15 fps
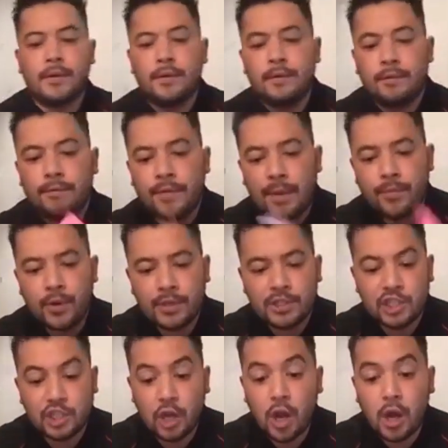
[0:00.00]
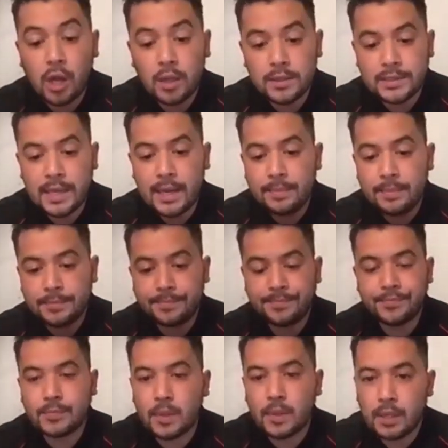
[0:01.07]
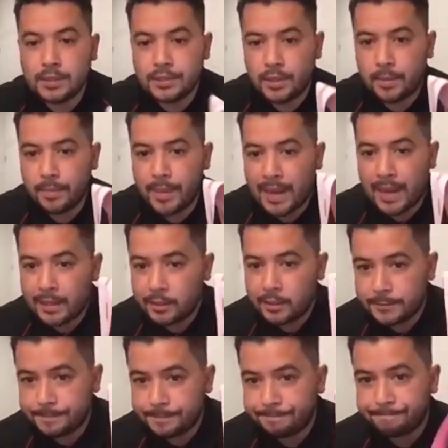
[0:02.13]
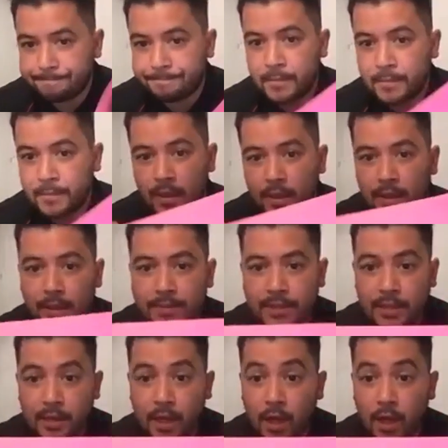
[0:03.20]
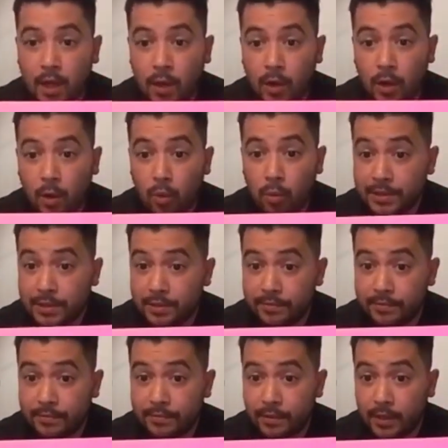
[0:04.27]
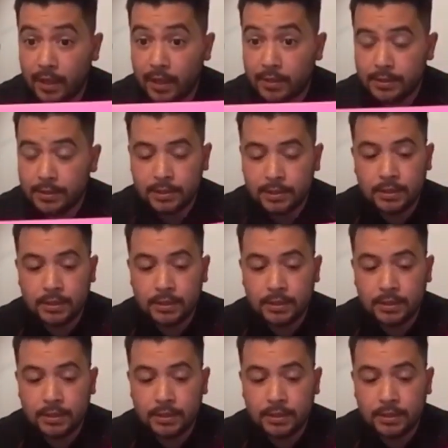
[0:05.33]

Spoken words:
fabric style tape It's got a backing on it. It comes in a whole bunch of different colours.